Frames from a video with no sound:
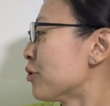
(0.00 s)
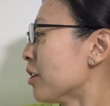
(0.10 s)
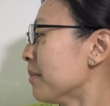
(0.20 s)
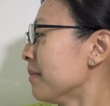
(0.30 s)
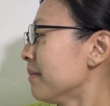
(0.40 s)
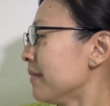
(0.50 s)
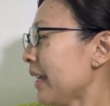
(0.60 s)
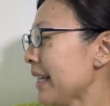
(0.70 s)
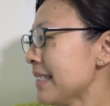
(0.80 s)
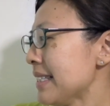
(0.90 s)
from
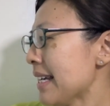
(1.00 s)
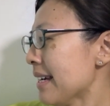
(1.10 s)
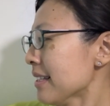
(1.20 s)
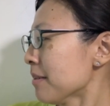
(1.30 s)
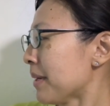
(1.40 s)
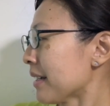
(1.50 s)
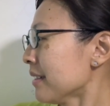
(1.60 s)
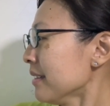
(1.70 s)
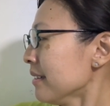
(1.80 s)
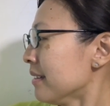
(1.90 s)
ACS
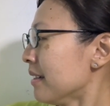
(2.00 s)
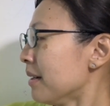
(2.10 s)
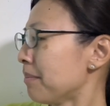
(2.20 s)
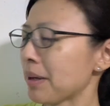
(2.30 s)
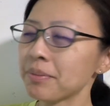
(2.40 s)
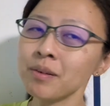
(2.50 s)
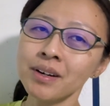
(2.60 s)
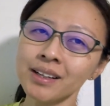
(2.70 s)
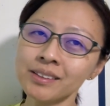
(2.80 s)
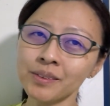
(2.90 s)
Barker, Paper
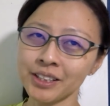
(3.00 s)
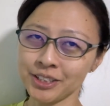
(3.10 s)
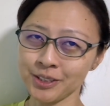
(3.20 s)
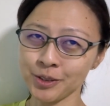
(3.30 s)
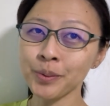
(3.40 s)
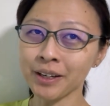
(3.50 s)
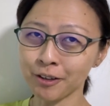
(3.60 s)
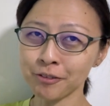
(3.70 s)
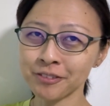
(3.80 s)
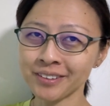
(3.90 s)
1, Question 12.
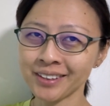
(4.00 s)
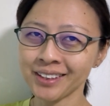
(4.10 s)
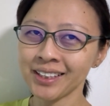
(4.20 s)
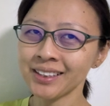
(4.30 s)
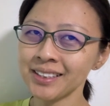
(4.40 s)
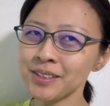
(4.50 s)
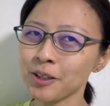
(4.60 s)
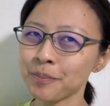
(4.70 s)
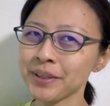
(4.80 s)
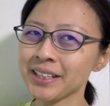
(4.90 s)
This
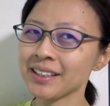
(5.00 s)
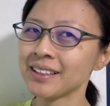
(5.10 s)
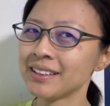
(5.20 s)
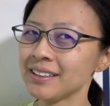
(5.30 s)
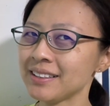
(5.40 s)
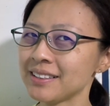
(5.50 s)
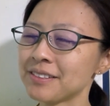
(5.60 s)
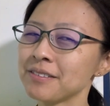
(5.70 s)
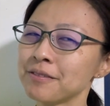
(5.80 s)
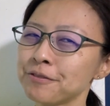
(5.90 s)
topic
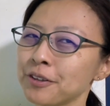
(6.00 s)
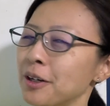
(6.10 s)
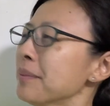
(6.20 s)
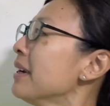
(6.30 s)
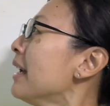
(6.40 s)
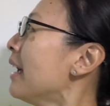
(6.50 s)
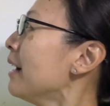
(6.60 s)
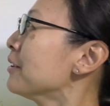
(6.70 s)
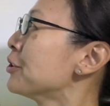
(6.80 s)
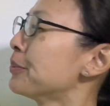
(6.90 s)
is from
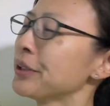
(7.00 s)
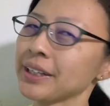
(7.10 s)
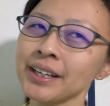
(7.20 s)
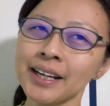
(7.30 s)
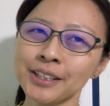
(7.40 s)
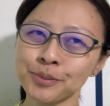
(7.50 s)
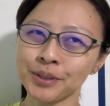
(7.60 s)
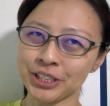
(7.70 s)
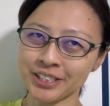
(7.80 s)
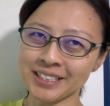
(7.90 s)
algebraic
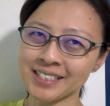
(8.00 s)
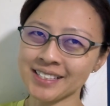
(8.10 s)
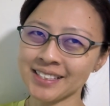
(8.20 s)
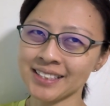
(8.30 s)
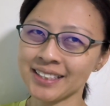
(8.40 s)
expressions.